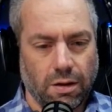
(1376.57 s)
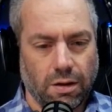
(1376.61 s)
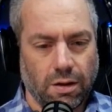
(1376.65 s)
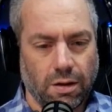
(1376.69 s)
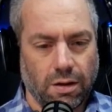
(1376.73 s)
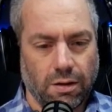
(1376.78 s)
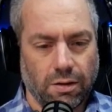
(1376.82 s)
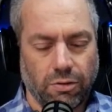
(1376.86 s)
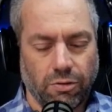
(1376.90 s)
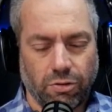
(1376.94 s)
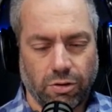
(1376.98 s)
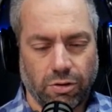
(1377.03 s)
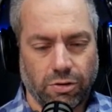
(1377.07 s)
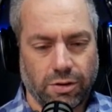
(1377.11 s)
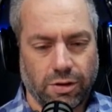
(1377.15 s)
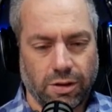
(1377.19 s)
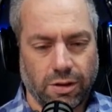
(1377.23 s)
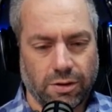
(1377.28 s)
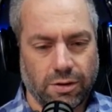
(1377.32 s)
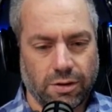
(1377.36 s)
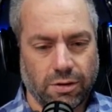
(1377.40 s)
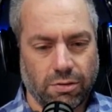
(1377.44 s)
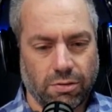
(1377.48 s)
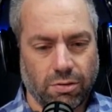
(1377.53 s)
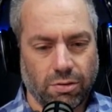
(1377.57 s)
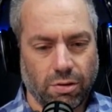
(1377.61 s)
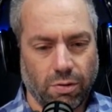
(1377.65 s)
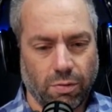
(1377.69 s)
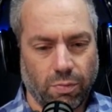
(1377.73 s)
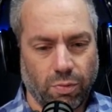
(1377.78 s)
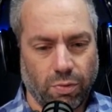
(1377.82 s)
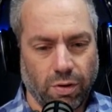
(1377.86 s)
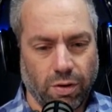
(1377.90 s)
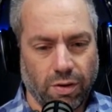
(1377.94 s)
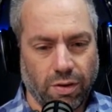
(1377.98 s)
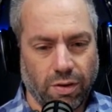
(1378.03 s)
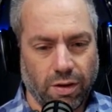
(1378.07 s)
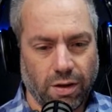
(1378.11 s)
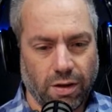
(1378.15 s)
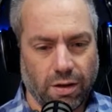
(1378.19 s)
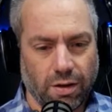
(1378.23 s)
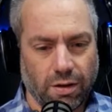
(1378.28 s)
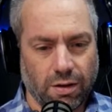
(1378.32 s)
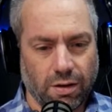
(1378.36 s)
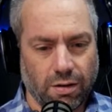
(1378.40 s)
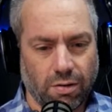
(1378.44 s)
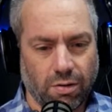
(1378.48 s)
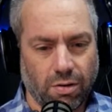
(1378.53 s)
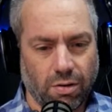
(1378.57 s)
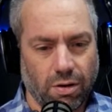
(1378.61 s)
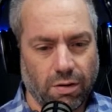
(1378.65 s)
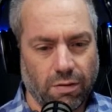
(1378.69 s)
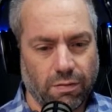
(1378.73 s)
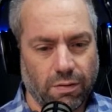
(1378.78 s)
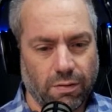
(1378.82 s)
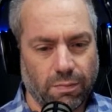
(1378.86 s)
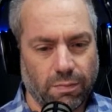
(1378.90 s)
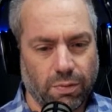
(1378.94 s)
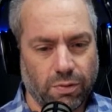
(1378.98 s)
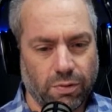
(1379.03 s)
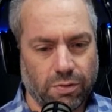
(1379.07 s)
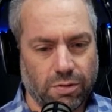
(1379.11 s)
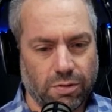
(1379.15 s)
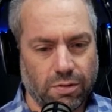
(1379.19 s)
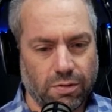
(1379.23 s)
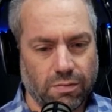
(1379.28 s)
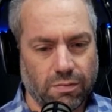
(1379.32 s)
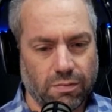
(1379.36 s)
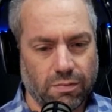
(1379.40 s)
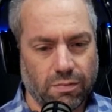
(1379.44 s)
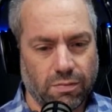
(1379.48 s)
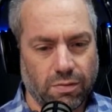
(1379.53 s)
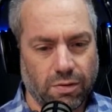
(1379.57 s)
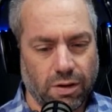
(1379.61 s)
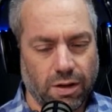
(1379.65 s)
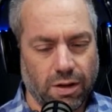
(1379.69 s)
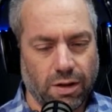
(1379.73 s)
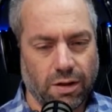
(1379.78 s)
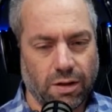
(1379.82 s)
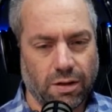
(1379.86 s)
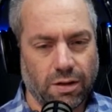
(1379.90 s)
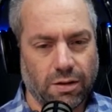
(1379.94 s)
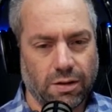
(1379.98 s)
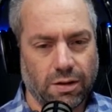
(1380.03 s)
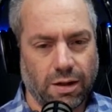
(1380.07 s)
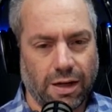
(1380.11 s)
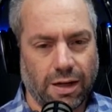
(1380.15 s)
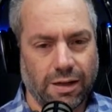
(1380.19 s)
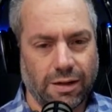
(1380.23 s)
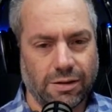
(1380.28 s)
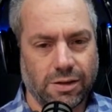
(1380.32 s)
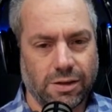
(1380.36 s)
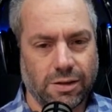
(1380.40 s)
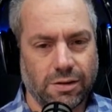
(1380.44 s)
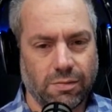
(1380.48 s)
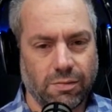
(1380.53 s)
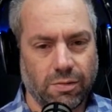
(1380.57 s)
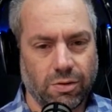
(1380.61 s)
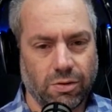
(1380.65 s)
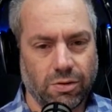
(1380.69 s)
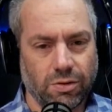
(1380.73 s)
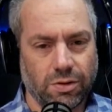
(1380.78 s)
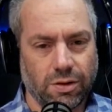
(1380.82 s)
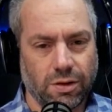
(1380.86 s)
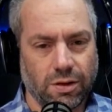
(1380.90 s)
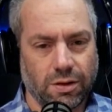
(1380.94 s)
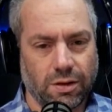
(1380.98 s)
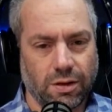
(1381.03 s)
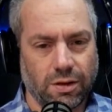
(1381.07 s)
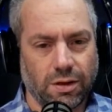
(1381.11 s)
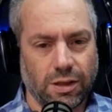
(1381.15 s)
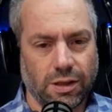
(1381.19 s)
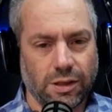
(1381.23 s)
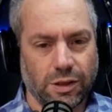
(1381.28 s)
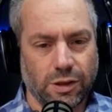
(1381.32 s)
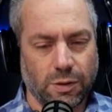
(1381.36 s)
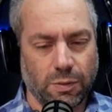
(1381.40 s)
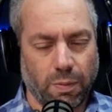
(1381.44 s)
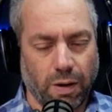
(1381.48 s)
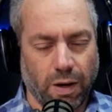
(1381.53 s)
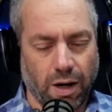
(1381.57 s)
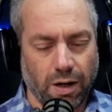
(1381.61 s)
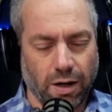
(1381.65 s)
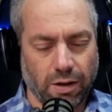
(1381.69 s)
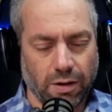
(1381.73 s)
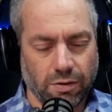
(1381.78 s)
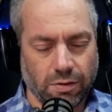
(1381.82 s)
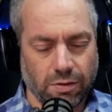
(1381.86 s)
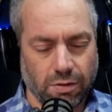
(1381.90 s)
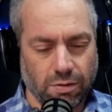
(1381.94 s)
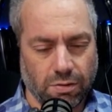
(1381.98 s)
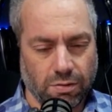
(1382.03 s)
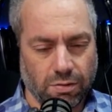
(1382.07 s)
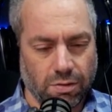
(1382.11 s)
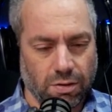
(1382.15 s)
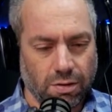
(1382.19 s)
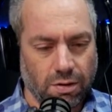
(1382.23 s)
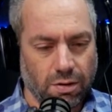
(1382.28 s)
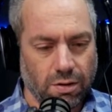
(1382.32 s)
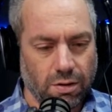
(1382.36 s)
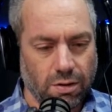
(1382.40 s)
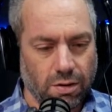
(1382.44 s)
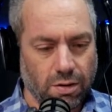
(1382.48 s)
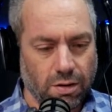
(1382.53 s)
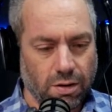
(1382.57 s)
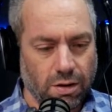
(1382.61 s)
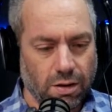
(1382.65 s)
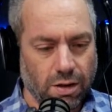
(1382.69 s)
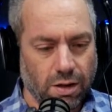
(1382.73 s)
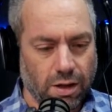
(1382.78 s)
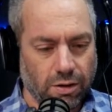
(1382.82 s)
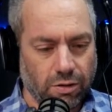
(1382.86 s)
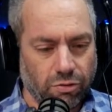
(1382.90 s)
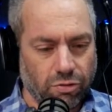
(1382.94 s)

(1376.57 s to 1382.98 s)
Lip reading: and just listen to your breathing, or even put some really nice music that inspires you, and